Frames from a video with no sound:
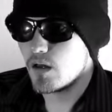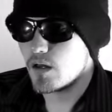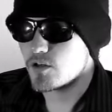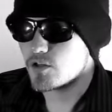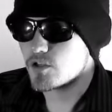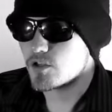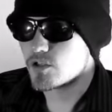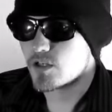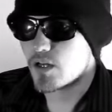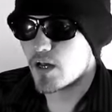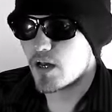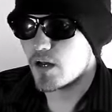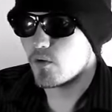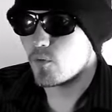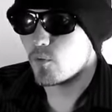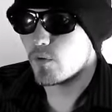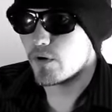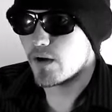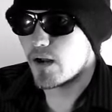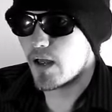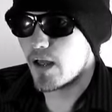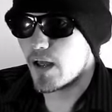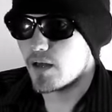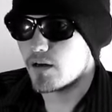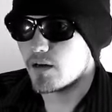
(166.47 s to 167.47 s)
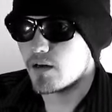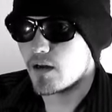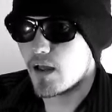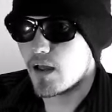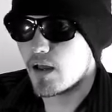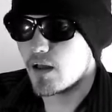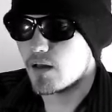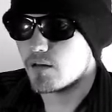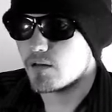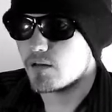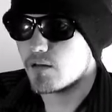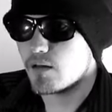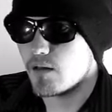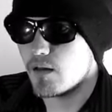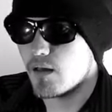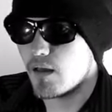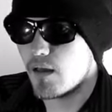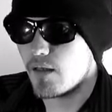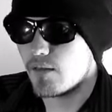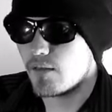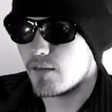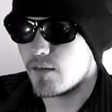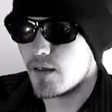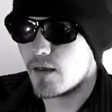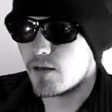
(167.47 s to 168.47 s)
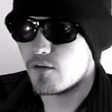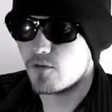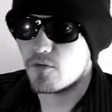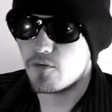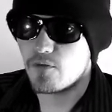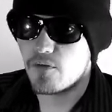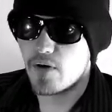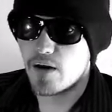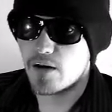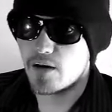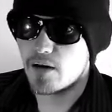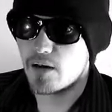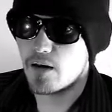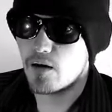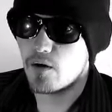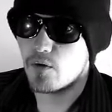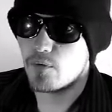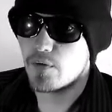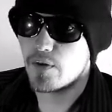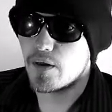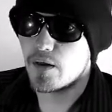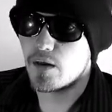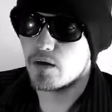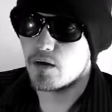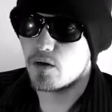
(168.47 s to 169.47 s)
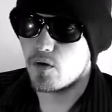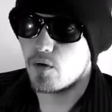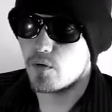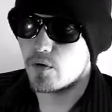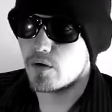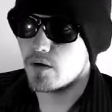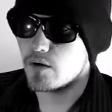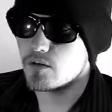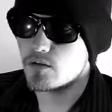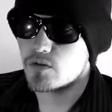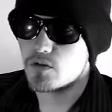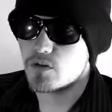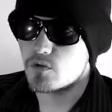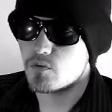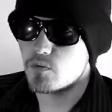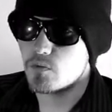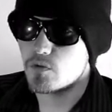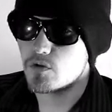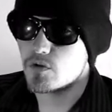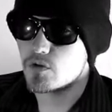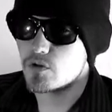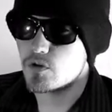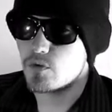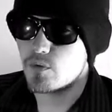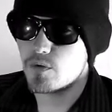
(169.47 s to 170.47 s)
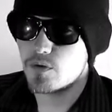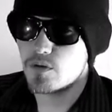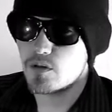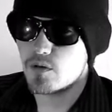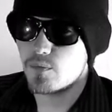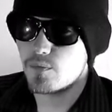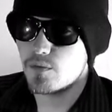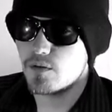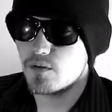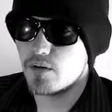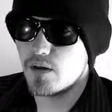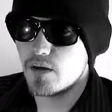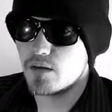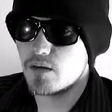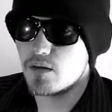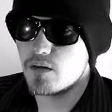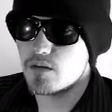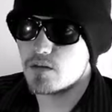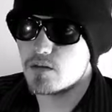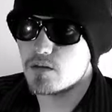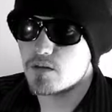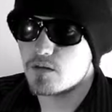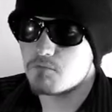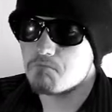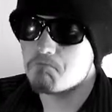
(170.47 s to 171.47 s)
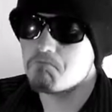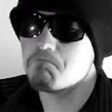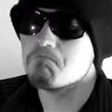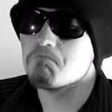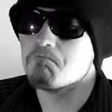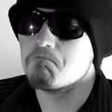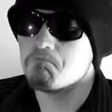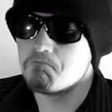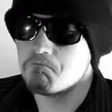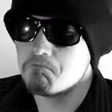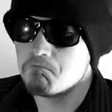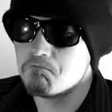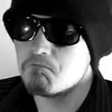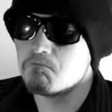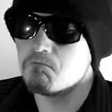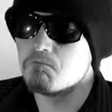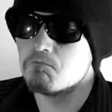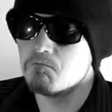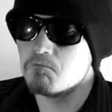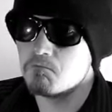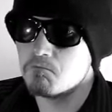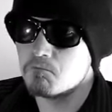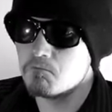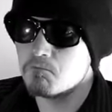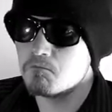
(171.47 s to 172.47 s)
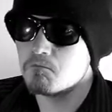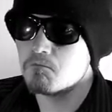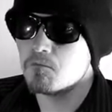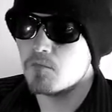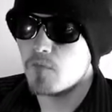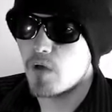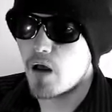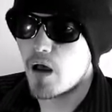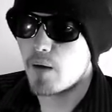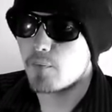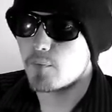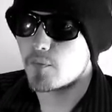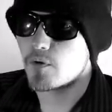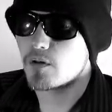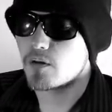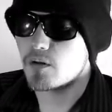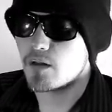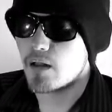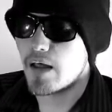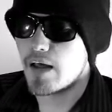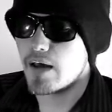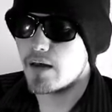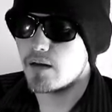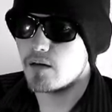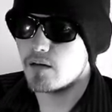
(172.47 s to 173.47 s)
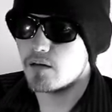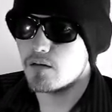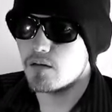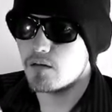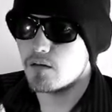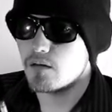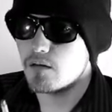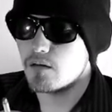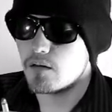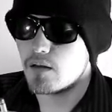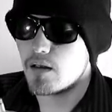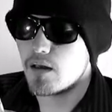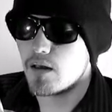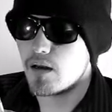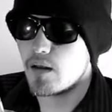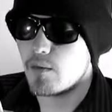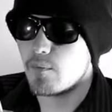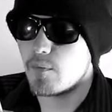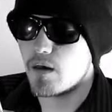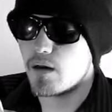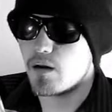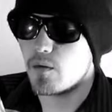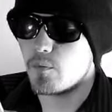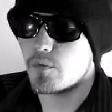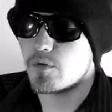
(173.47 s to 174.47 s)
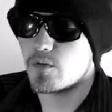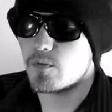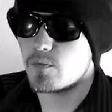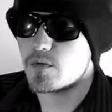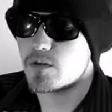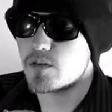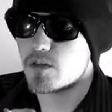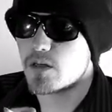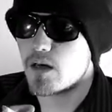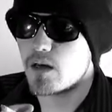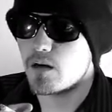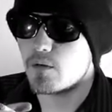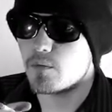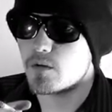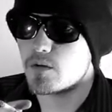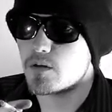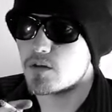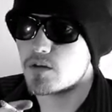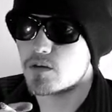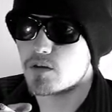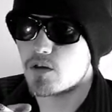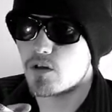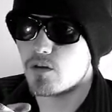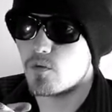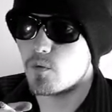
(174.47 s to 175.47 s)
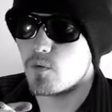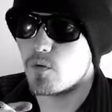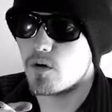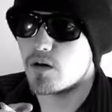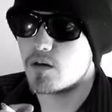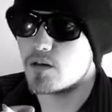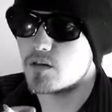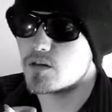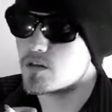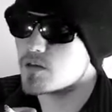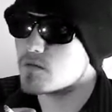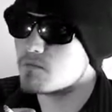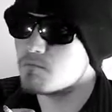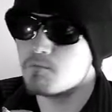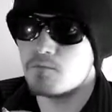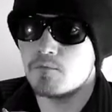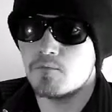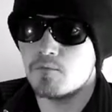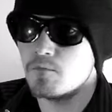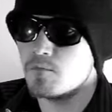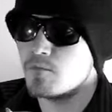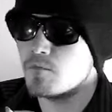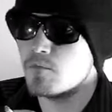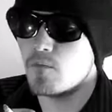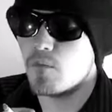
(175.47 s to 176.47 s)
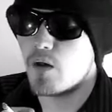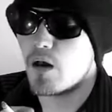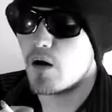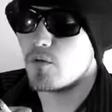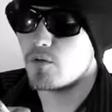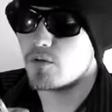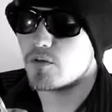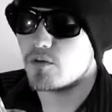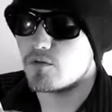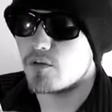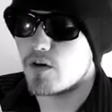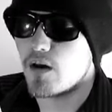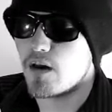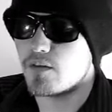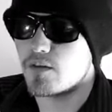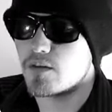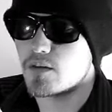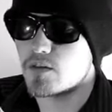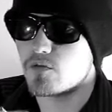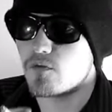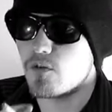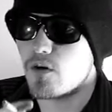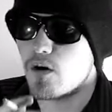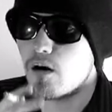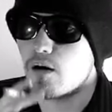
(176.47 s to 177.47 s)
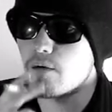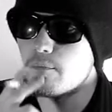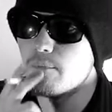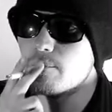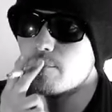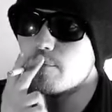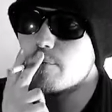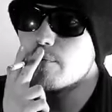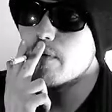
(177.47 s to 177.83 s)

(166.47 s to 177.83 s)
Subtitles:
it just kind of went hand in hand. And then finding out that no one else was doing something like this, I'm glad that I met up with Miss Anna, because otherwise I wouldn't have got this far.